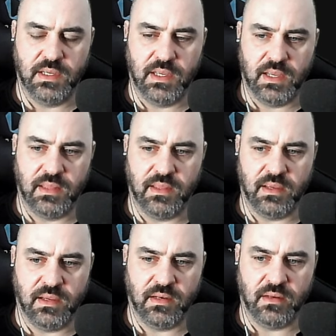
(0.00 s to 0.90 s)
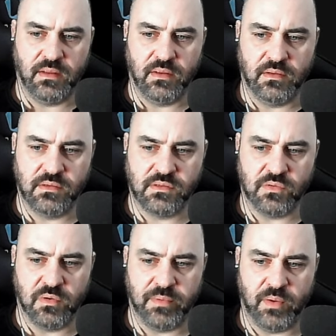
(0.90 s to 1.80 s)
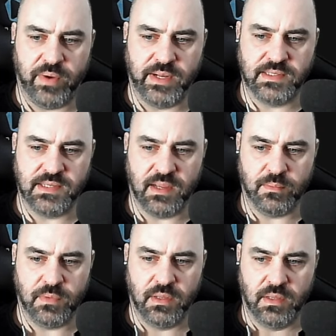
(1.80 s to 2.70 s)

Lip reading: And then sort by weighted sum.